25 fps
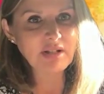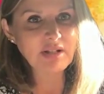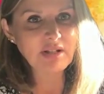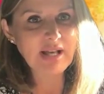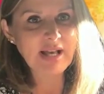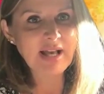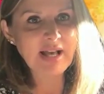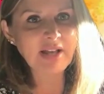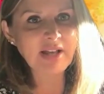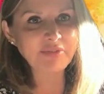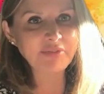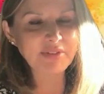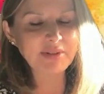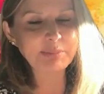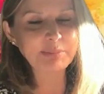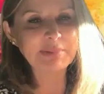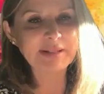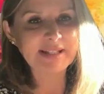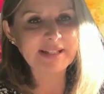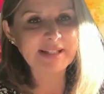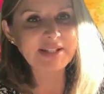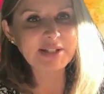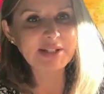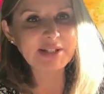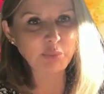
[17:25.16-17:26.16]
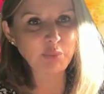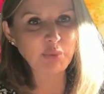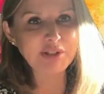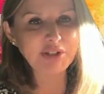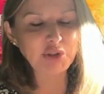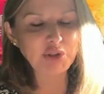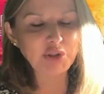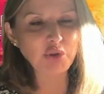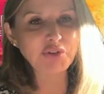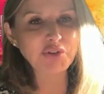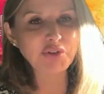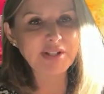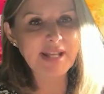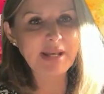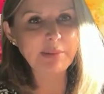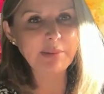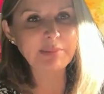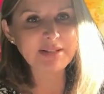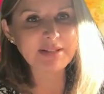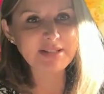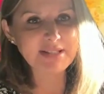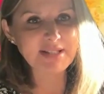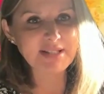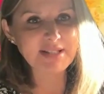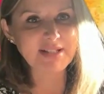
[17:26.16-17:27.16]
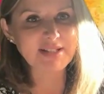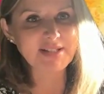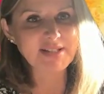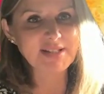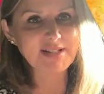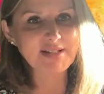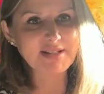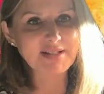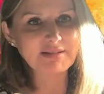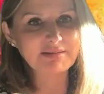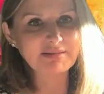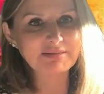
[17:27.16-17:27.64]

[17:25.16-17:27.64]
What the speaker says: at the beginning of this?